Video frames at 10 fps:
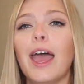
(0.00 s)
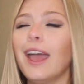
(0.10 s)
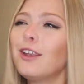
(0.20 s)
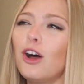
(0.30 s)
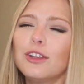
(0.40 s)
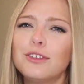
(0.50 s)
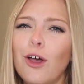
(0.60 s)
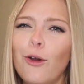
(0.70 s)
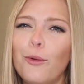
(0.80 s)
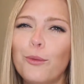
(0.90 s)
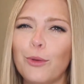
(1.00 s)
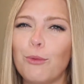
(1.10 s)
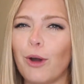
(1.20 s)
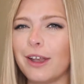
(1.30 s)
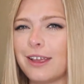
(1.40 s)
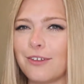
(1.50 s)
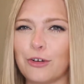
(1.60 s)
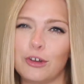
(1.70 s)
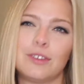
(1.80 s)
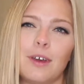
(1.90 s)
and also we want to give
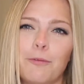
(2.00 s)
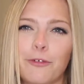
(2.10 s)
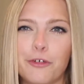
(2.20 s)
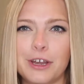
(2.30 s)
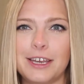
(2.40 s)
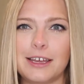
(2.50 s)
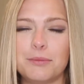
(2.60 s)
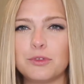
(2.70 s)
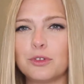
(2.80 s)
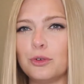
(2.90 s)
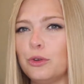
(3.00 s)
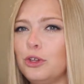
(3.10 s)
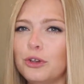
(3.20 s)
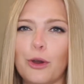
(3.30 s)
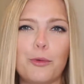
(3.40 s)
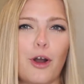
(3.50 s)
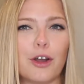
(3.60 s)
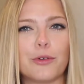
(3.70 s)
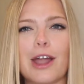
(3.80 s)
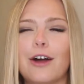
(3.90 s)
her some freedom to you know
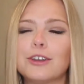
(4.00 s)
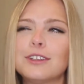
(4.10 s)
walk around